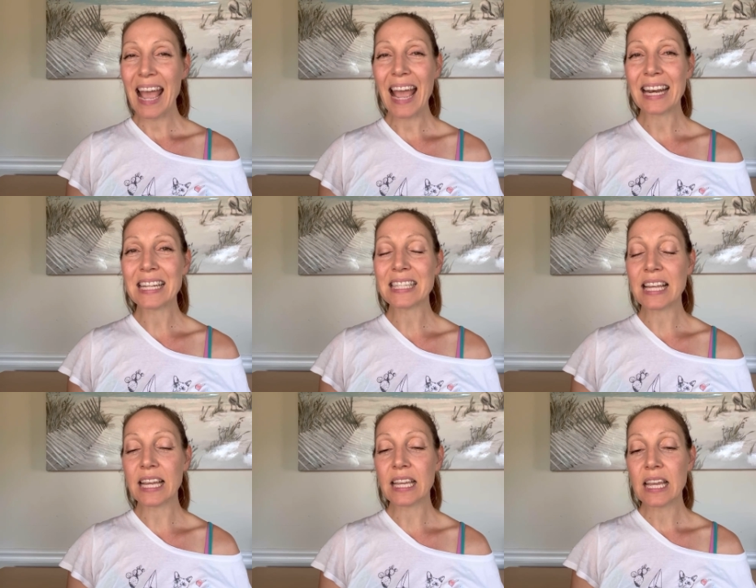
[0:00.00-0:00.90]
And it's
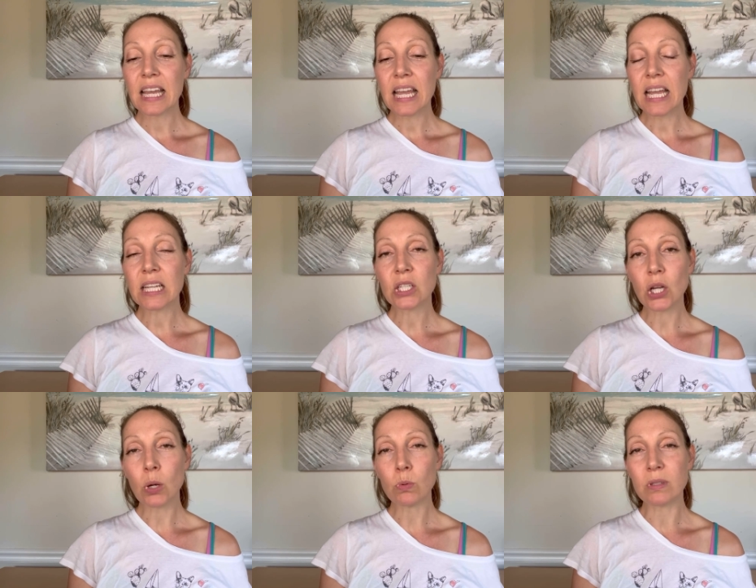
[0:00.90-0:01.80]
like, it
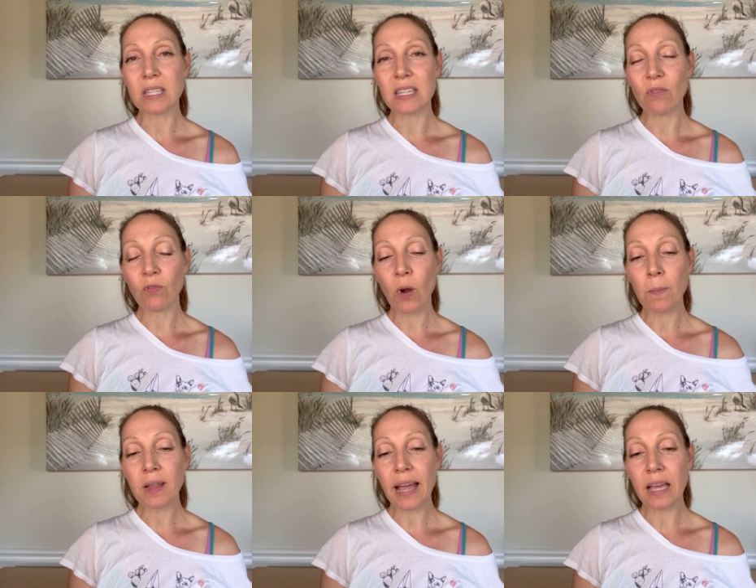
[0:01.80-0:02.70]
goes from
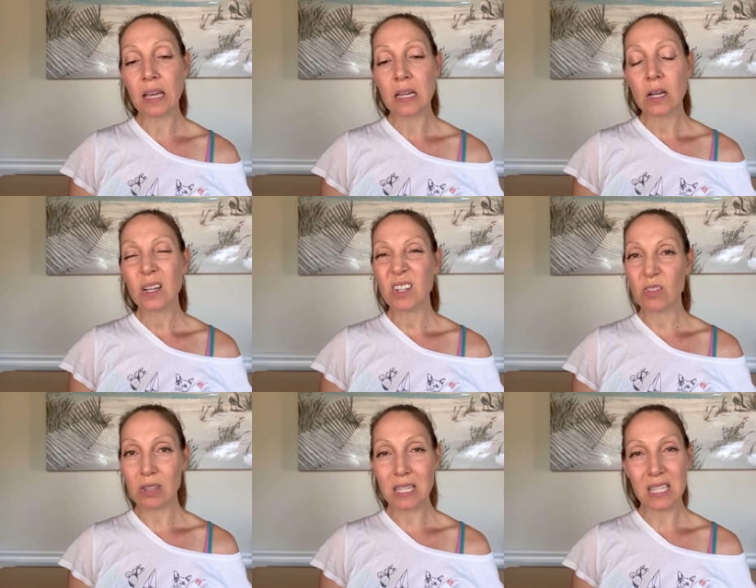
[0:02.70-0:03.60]
like,
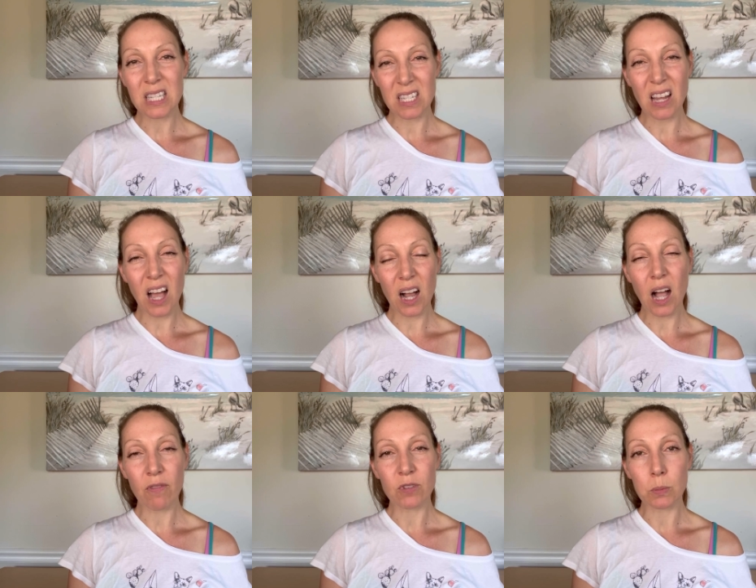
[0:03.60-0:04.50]
oh, this is
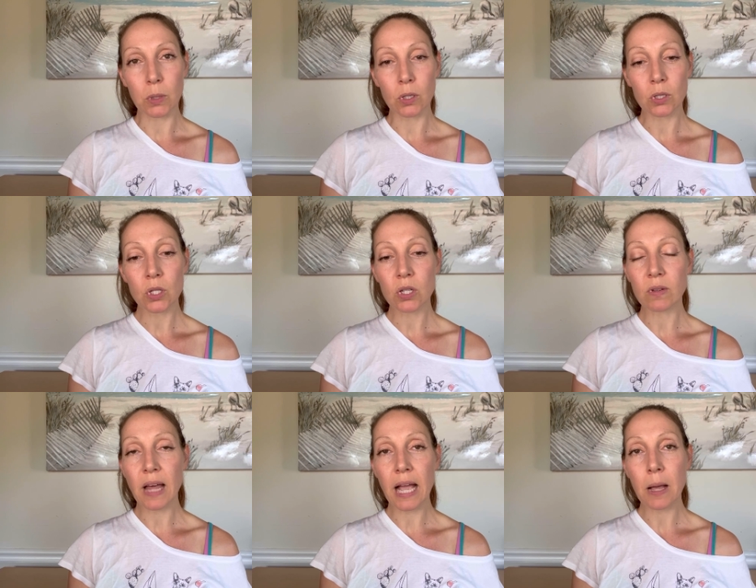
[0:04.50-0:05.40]
uncomfortable,
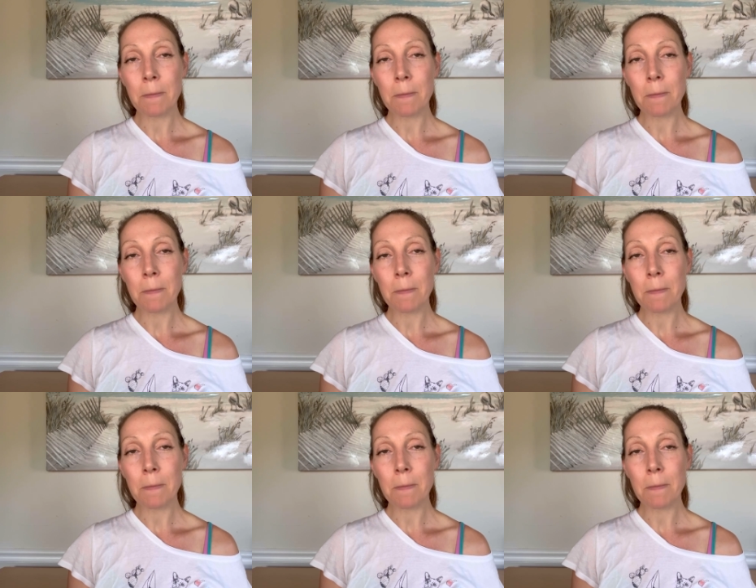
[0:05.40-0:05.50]
to like,